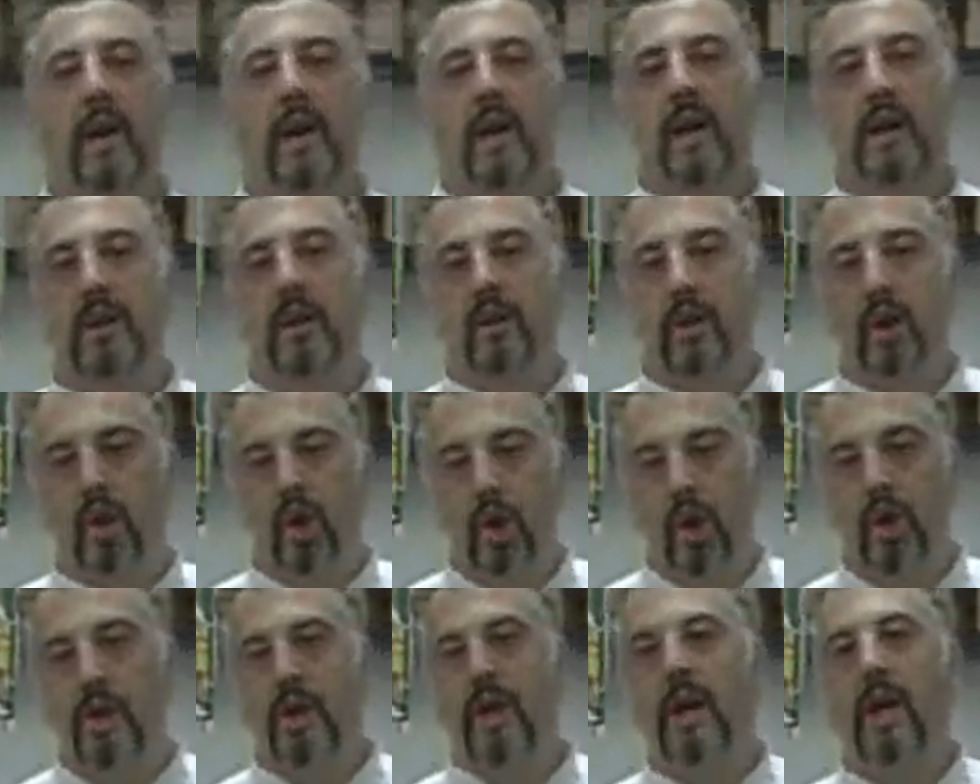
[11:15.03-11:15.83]
in
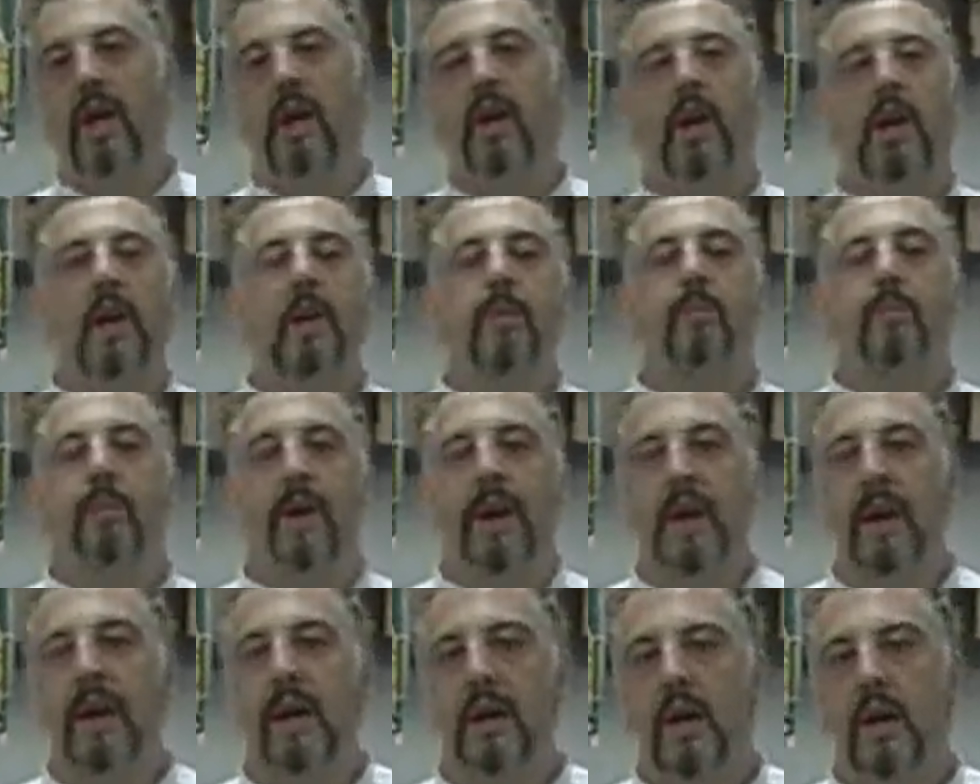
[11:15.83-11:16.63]
cooking, in
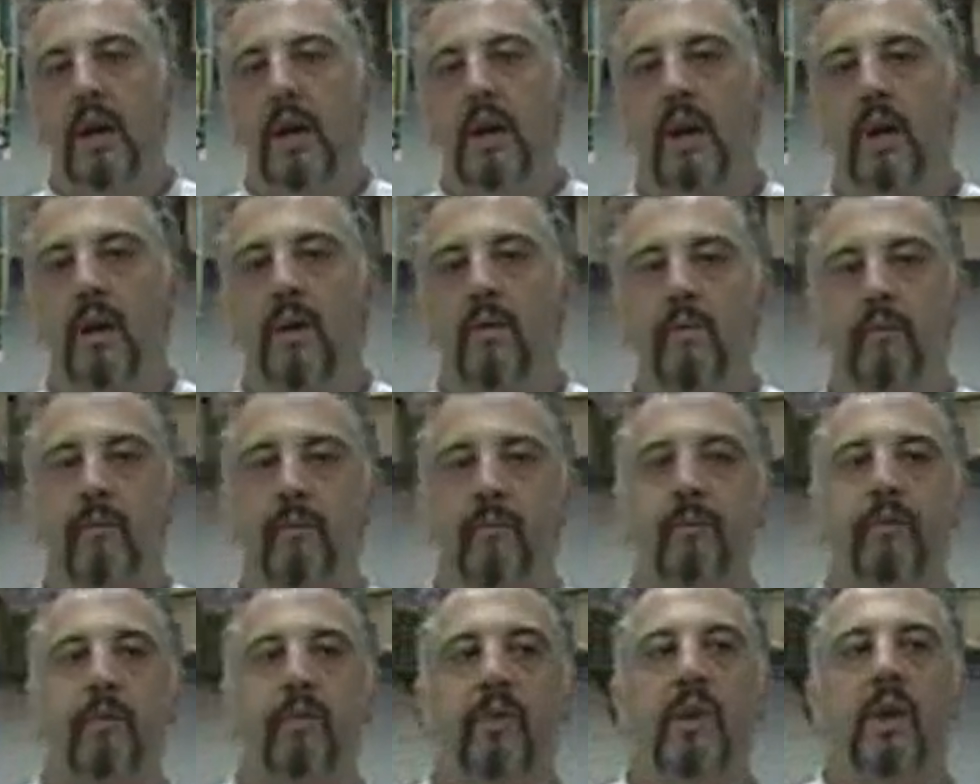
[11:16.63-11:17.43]
baking,
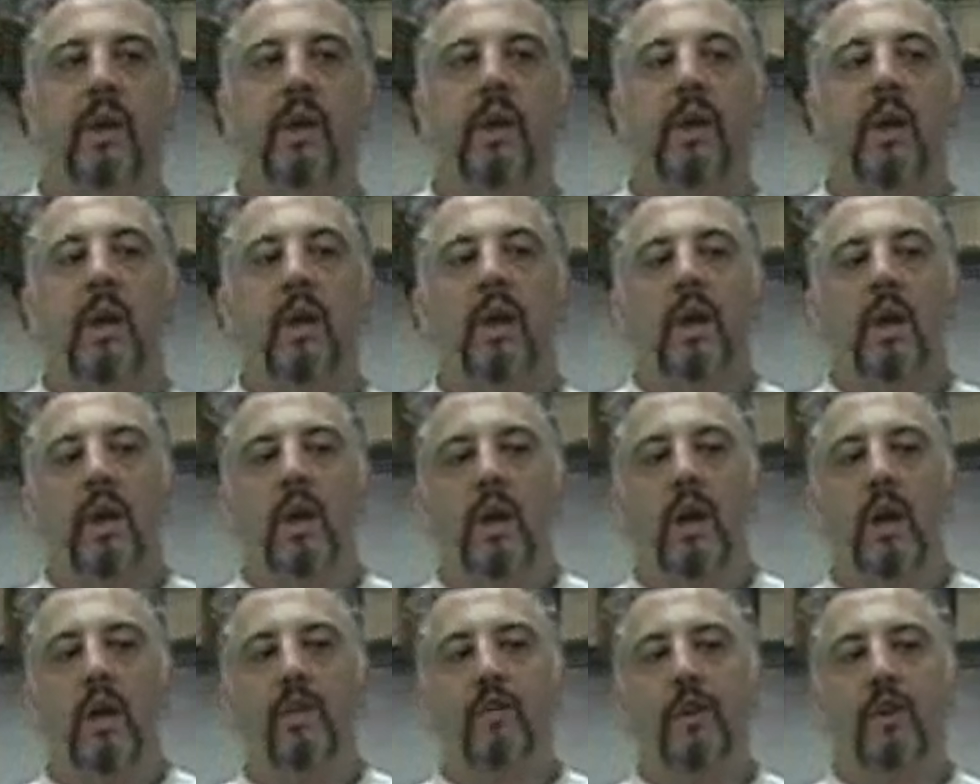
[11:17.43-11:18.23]

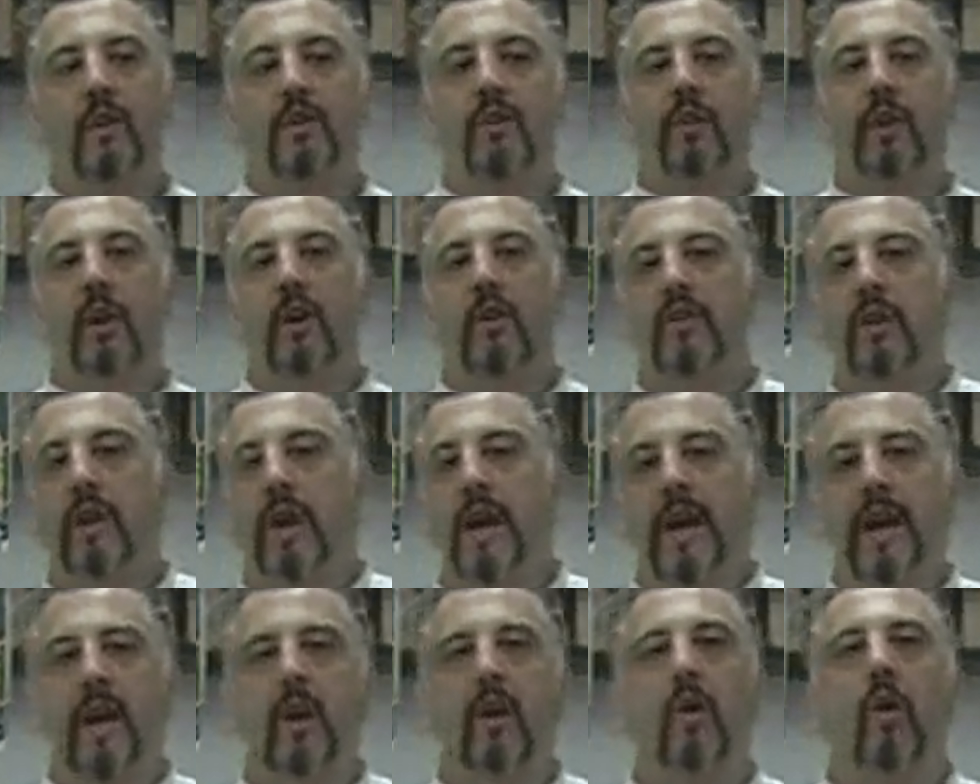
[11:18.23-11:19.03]
if you're
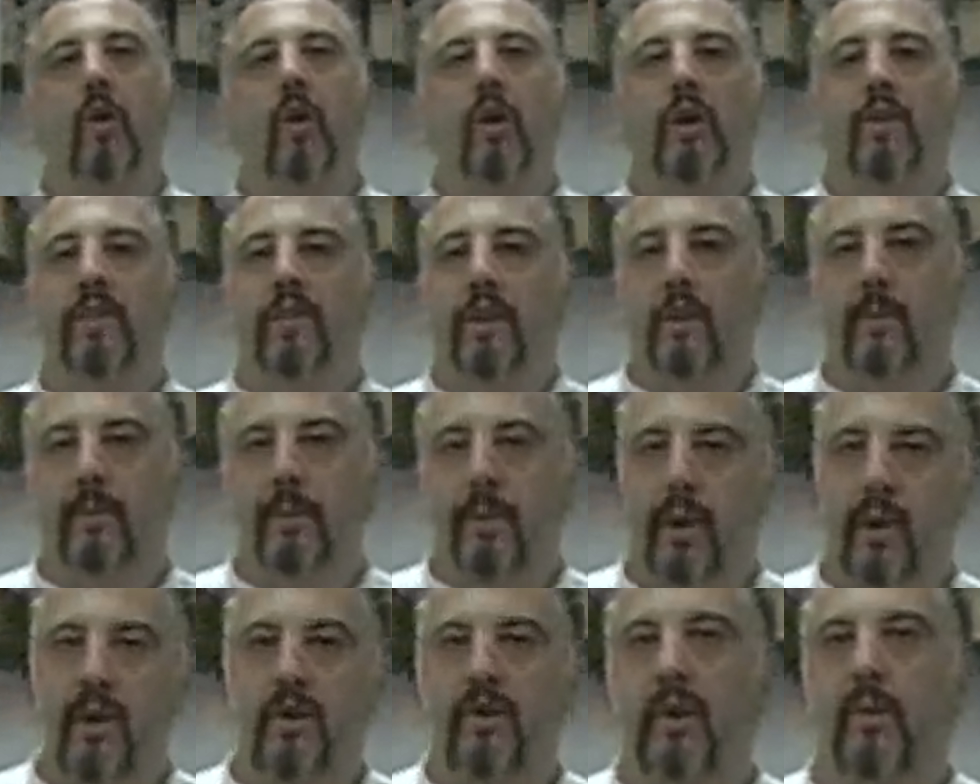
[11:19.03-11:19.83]
sauteing or if you're
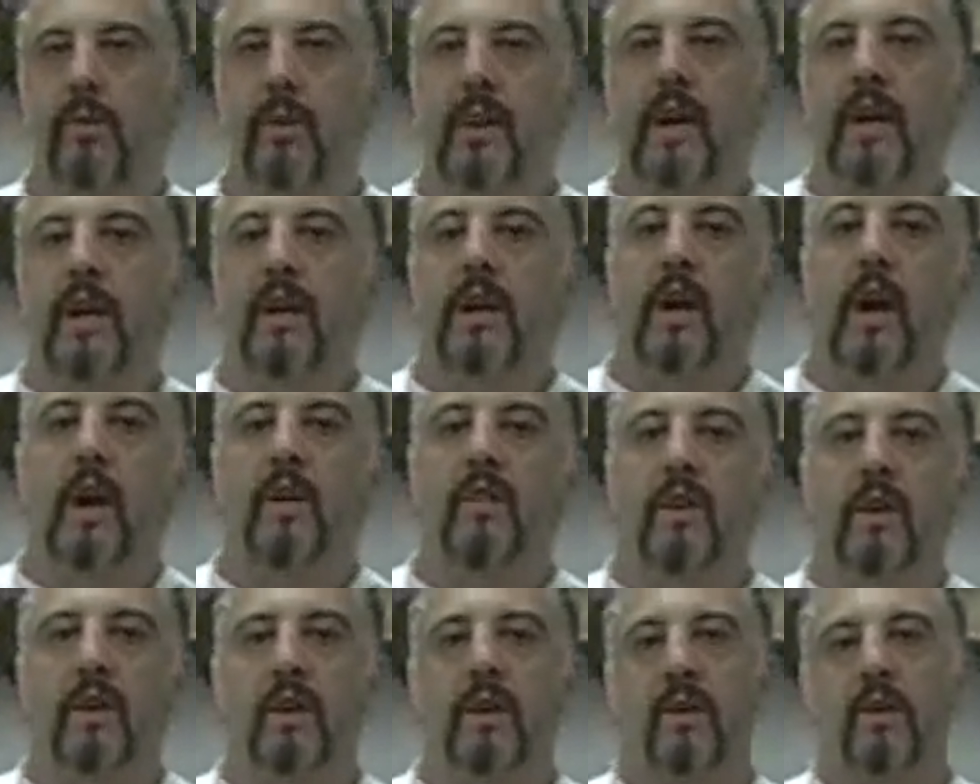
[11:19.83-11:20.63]
putting something in the
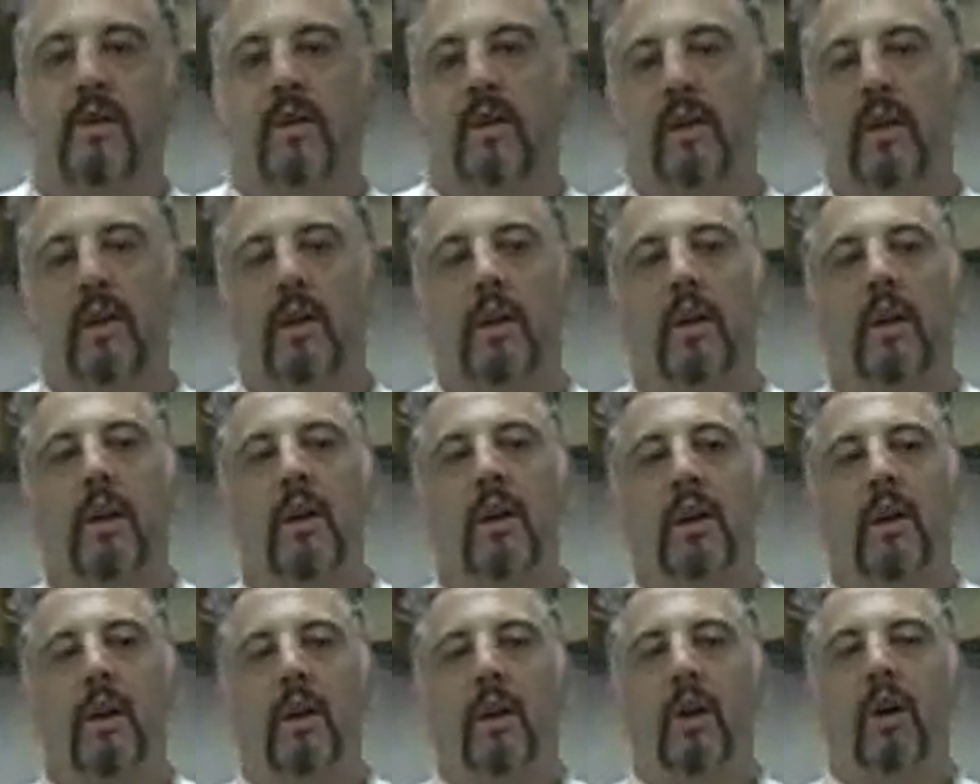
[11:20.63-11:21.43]
oven,
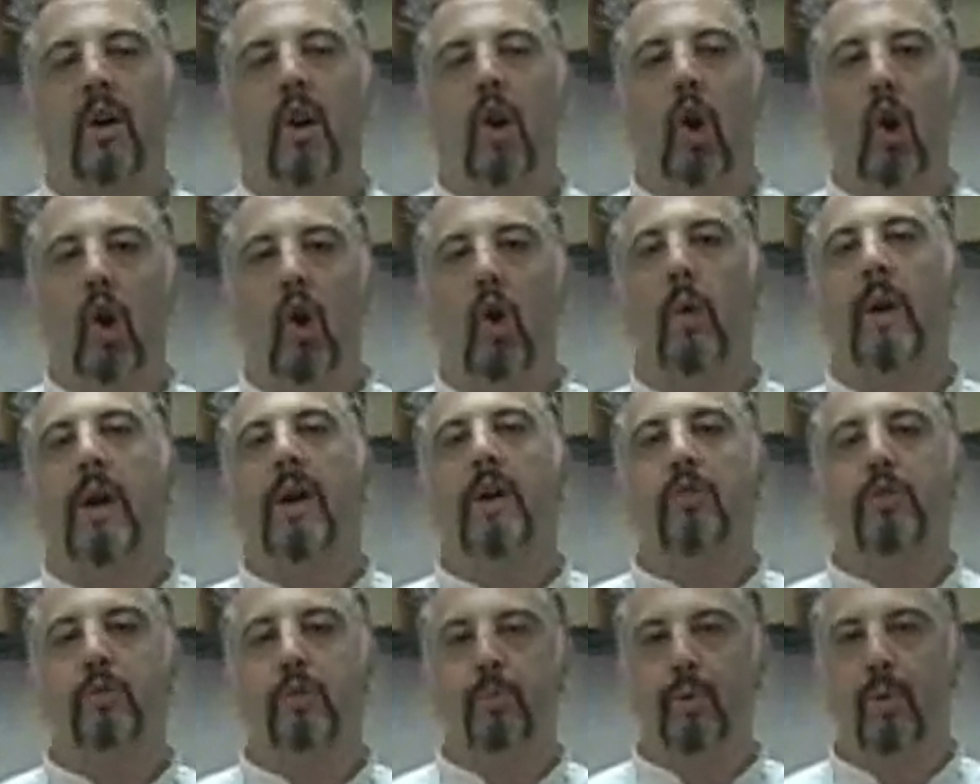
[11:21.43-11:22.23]

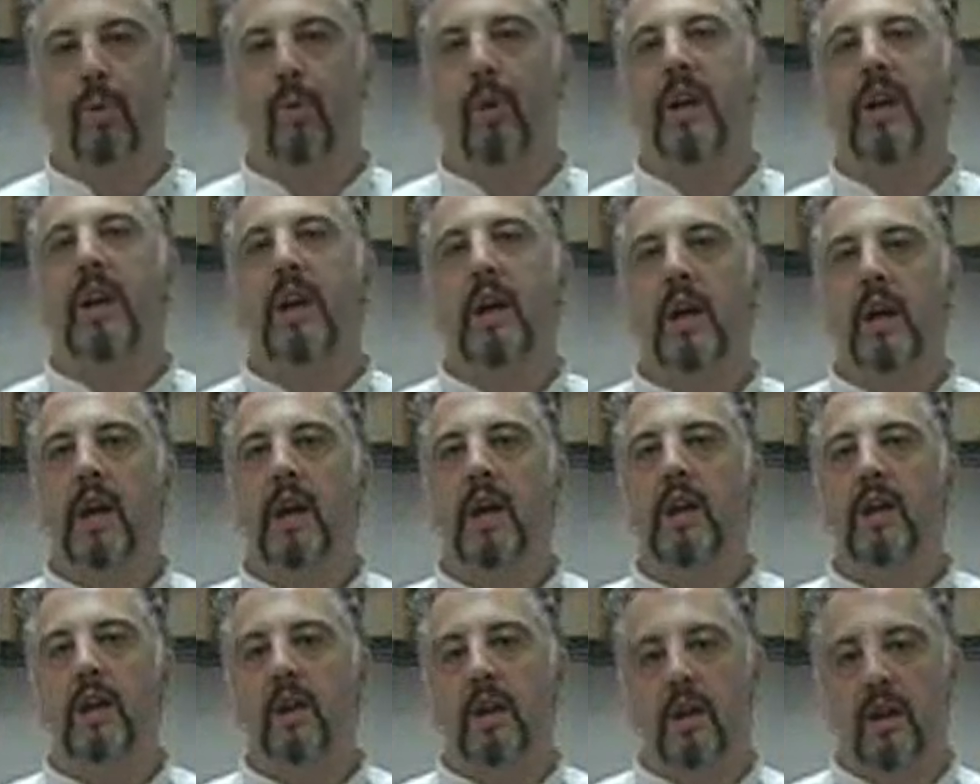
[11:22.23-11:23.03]
always
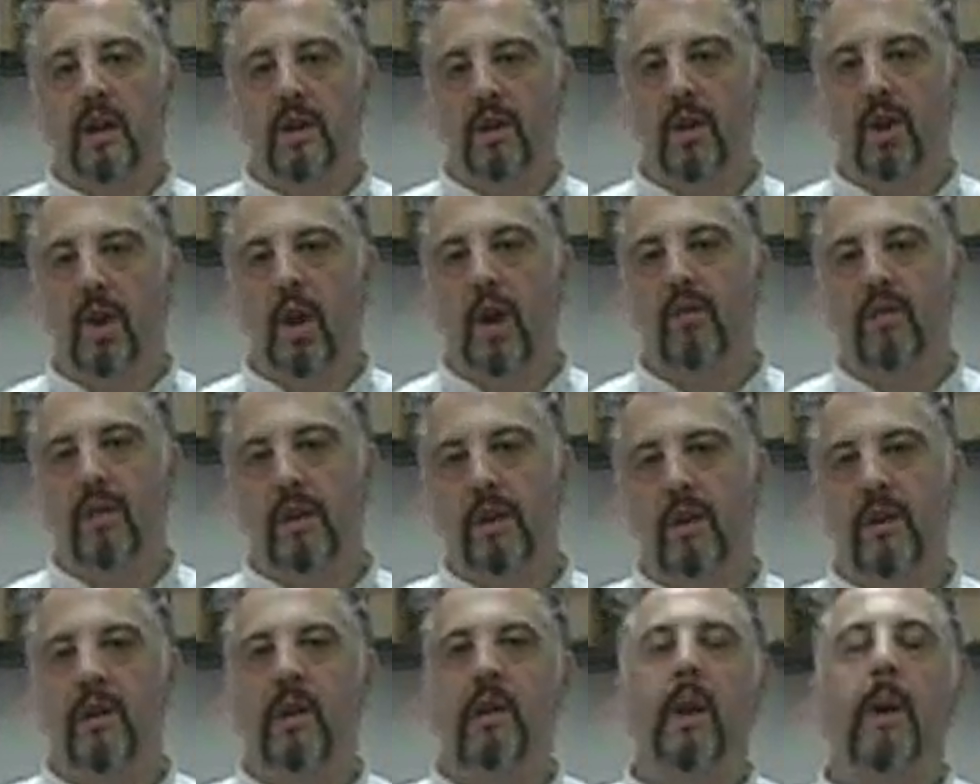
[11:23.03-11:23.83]
preheat the
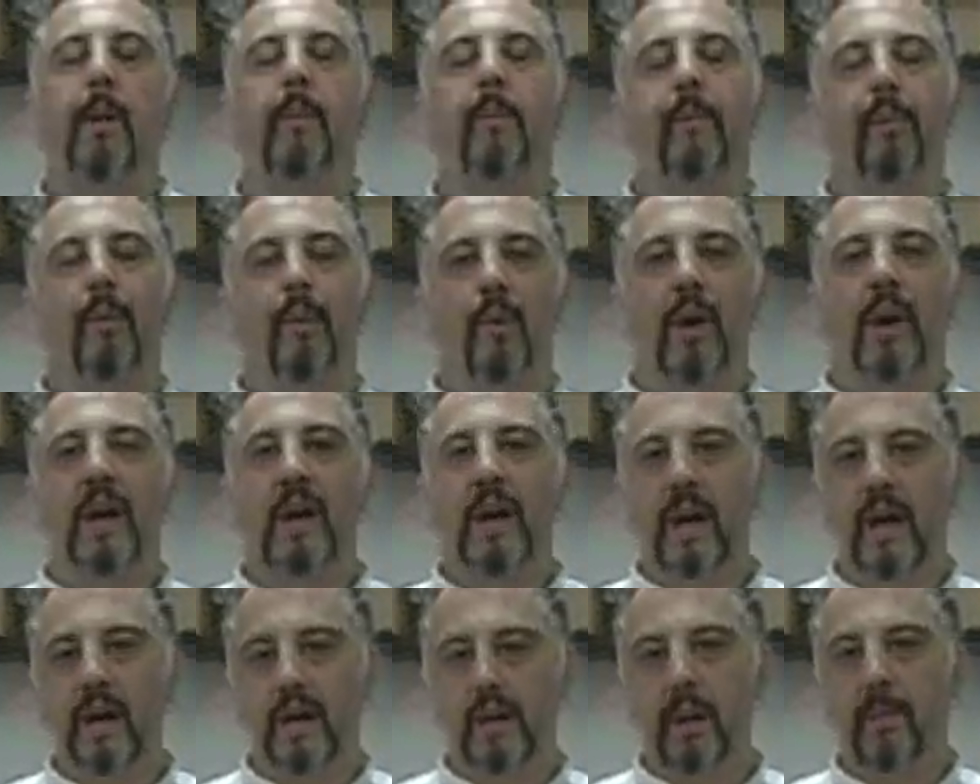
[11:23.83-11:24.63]
oven,
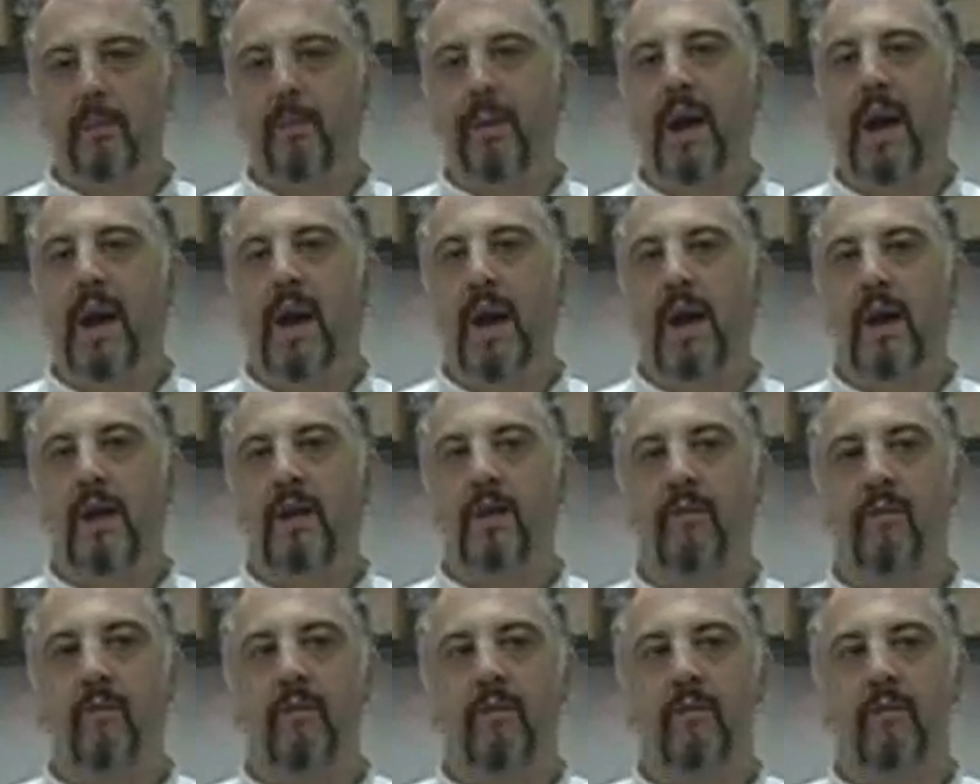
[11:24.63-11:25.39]
preheat the pan,